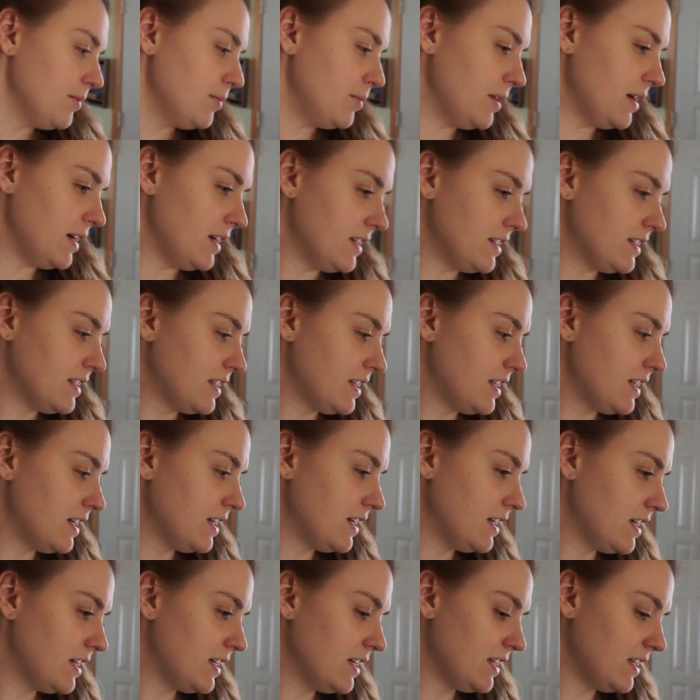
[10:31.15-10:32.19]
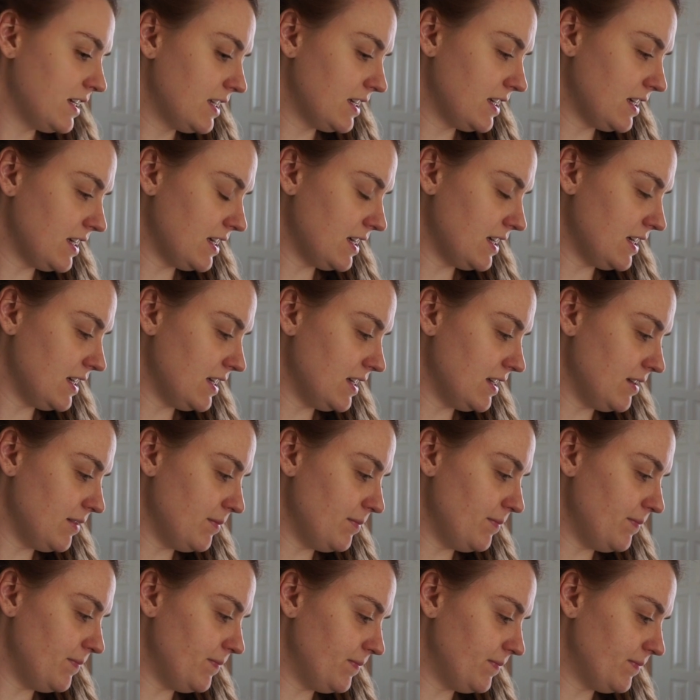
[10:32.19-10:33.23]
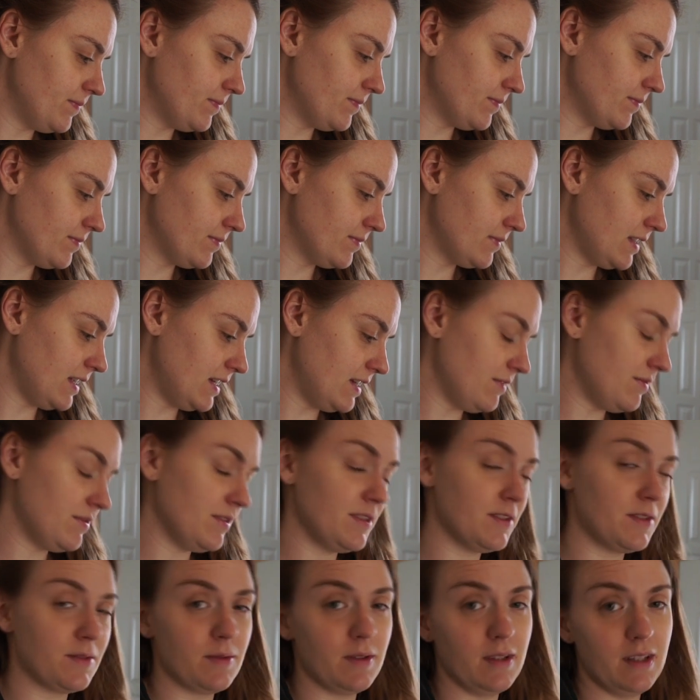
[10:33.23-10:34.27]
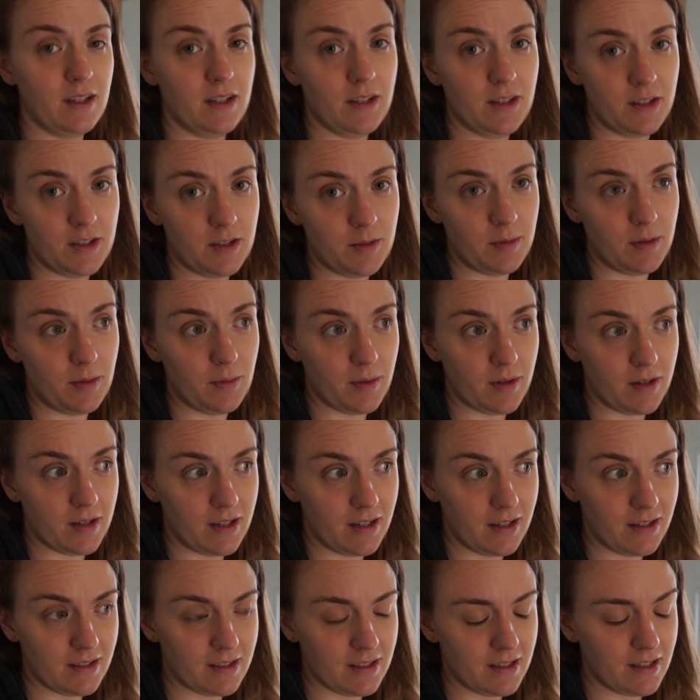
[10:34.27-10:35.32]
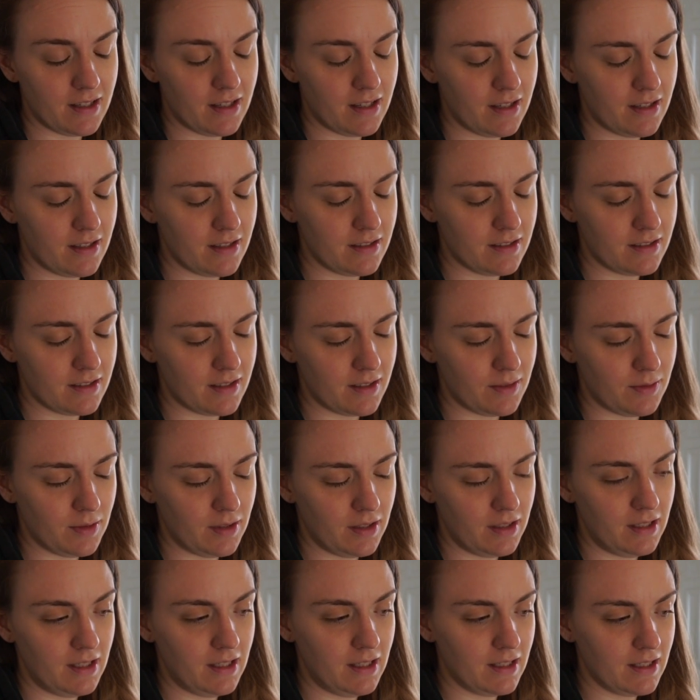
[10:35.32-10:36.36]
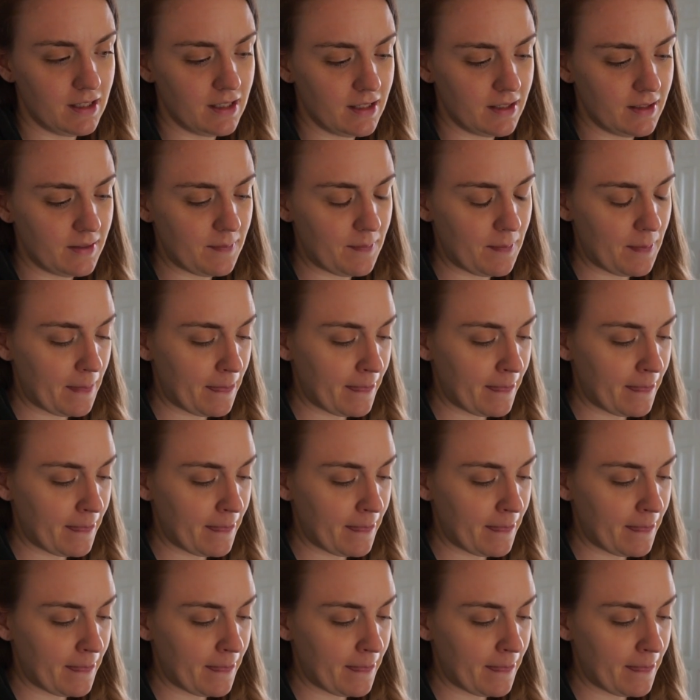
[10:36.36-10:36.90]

But, and it feels really good to be working today because I really needed it.